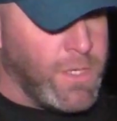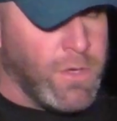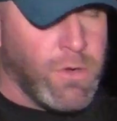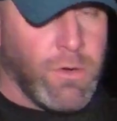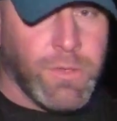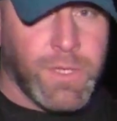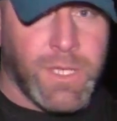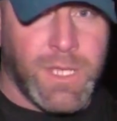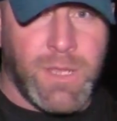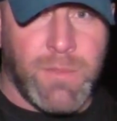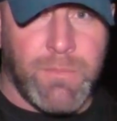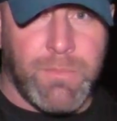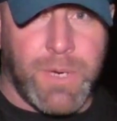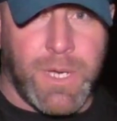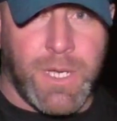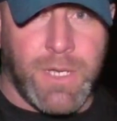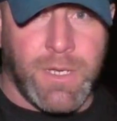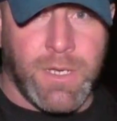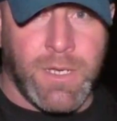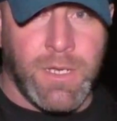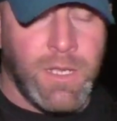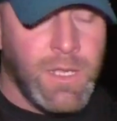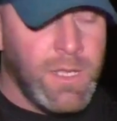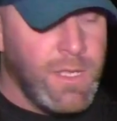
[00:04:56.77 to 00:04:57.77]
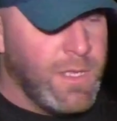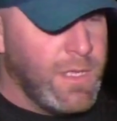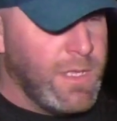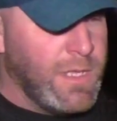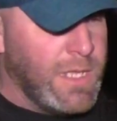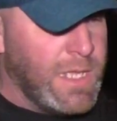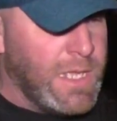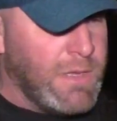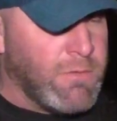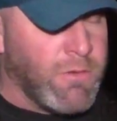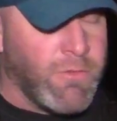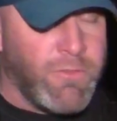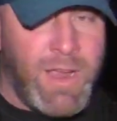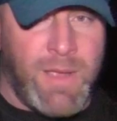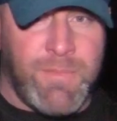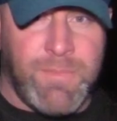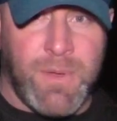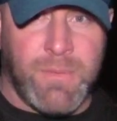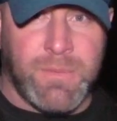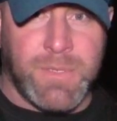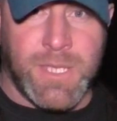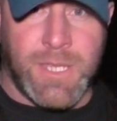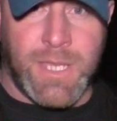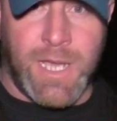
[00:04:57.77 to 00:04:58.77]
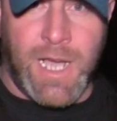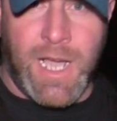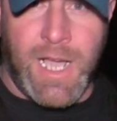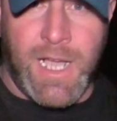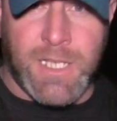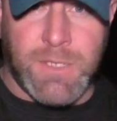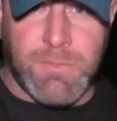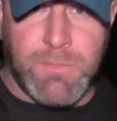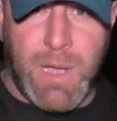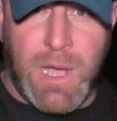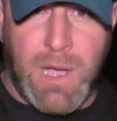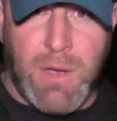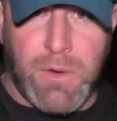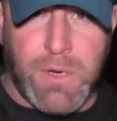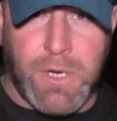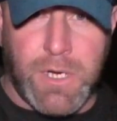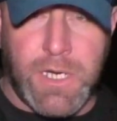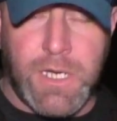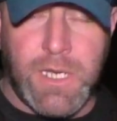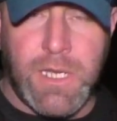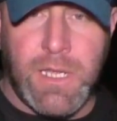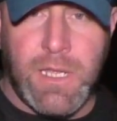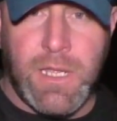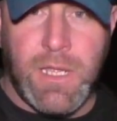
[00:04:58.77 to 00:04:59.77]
hold in the button, it will ramp up to the highest power,